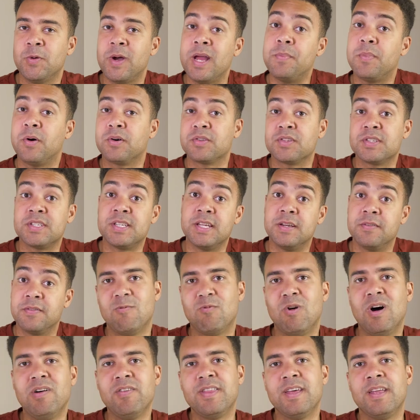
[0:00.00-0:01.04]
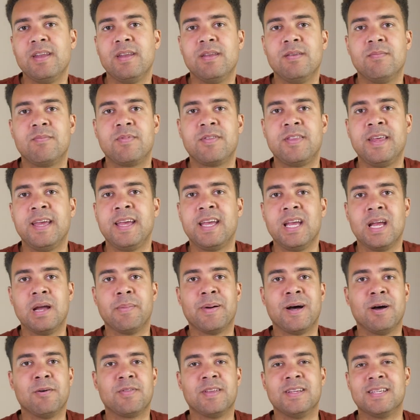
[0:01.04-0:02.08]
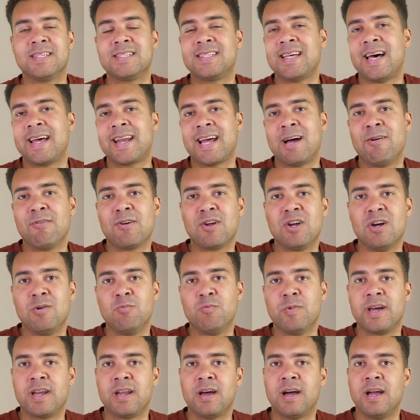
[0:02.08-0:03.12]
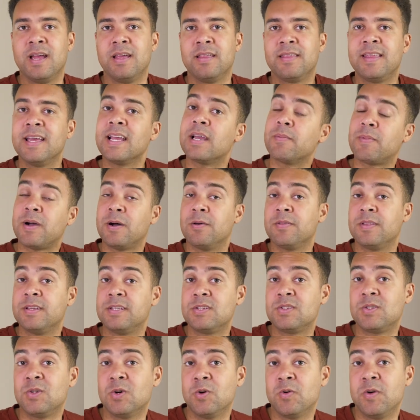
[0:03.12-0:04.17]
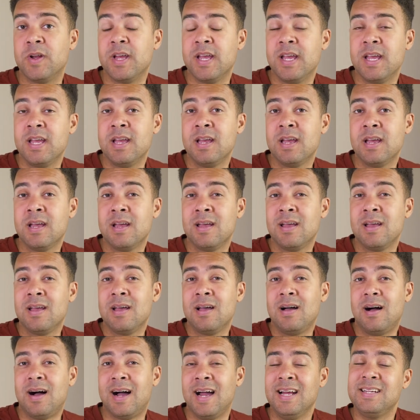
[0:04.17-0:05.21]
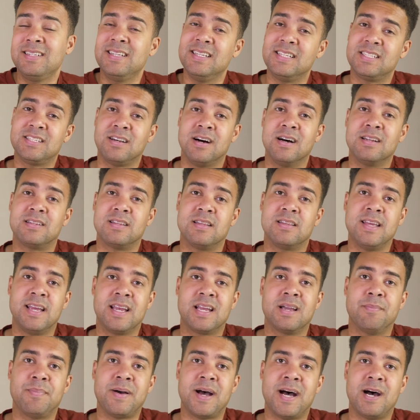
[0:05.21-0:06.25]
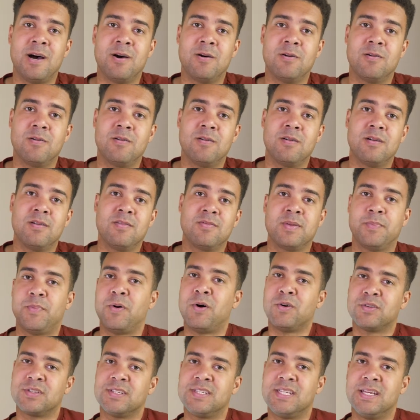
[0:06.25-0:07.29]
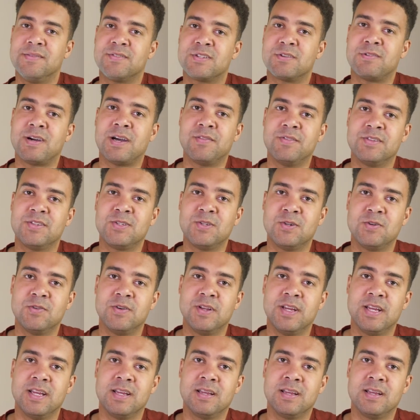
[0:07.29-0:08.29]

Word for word: a positive. Rather than thinking about this sad outcome when I think about this story, I actually started to think about the positives around the story.